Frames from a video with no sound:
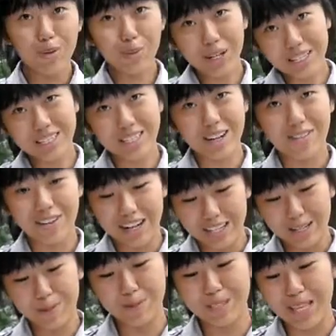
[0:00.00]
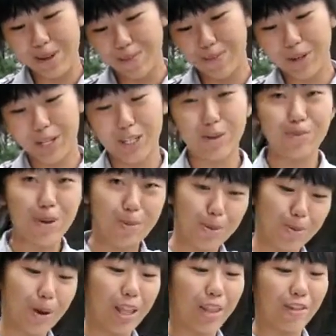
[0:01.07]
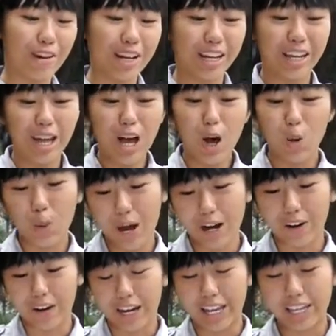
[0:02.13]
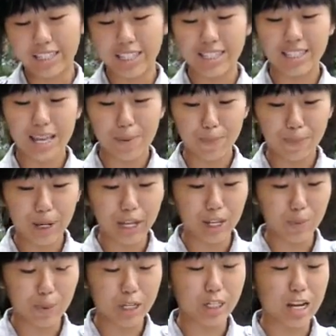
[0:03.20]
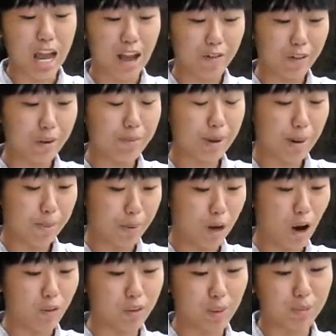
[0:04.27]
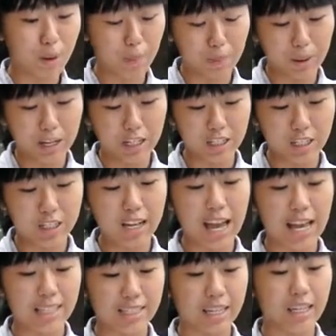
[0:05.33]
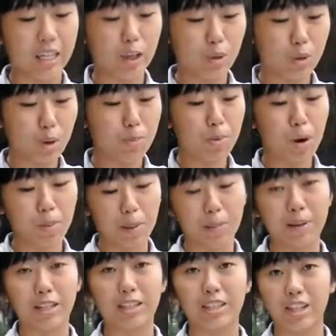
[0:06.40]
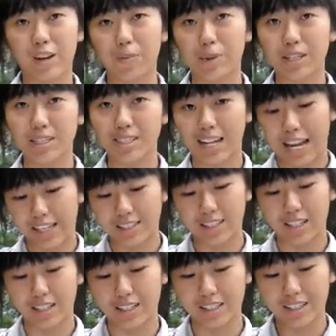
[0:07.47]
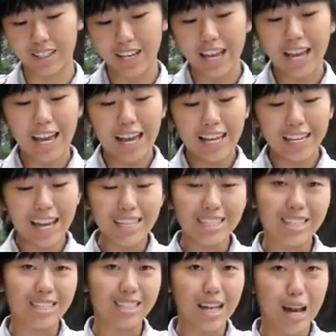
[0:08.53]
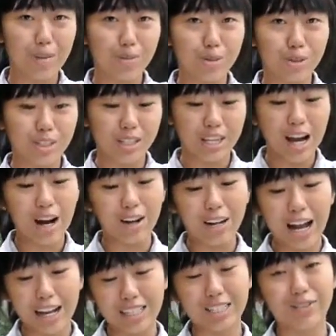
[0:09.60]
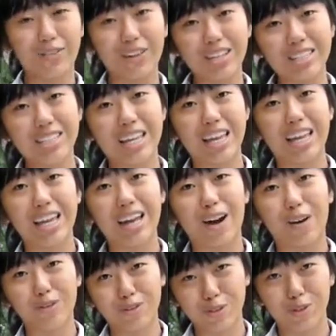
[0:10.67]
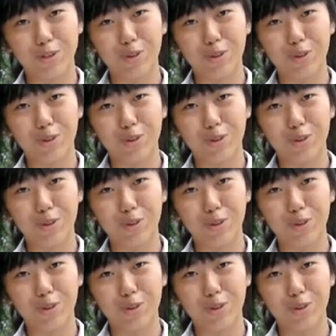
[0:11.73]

What's a random sample, you may be wondering? Well, it is a sample in which every member of the population has an equal probability of being selected. Guess it's time to see how Kang's first day of school